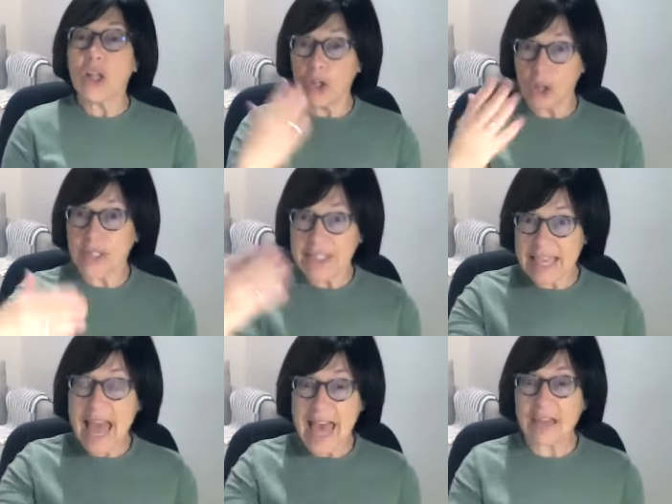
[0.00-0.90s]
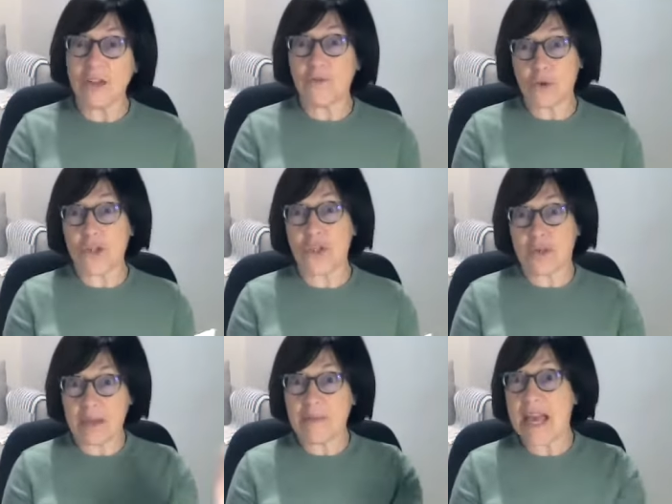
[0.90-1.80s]
looks at, and of course you
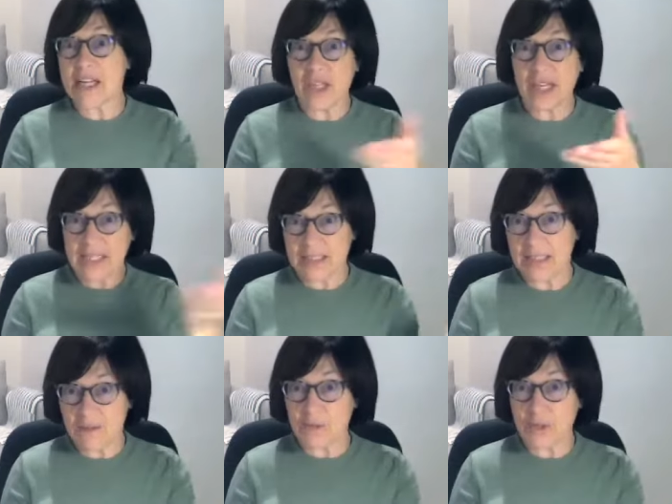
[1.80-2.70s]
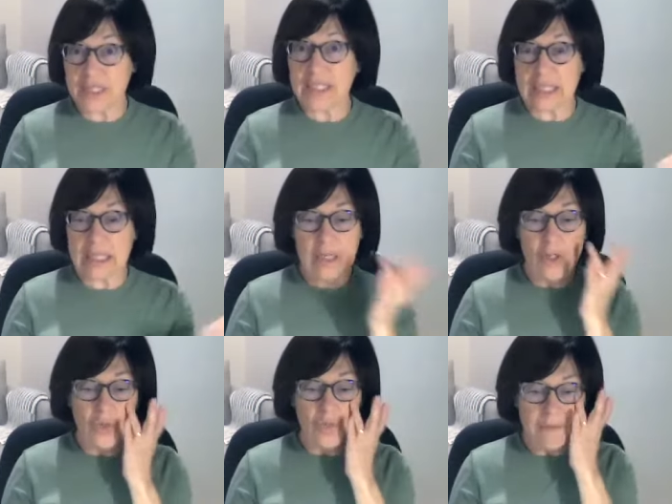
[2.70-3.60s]
can imagine, it's the first 60
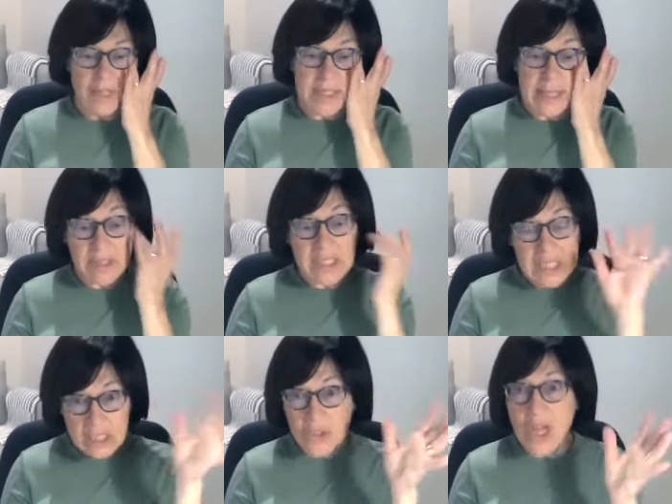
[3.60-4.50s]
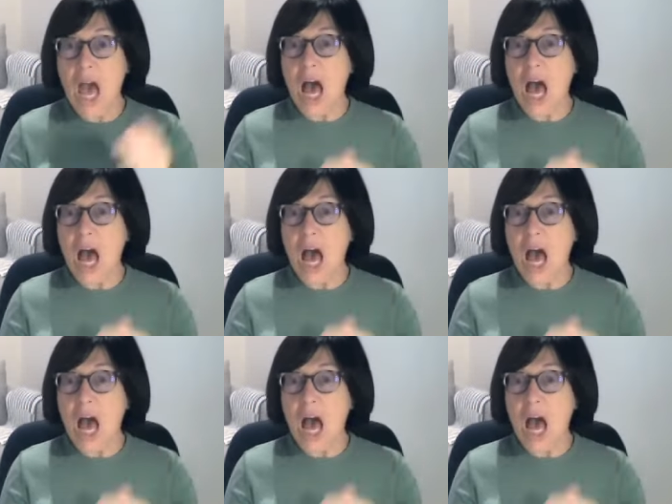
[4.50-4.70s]
years, roughly 70 years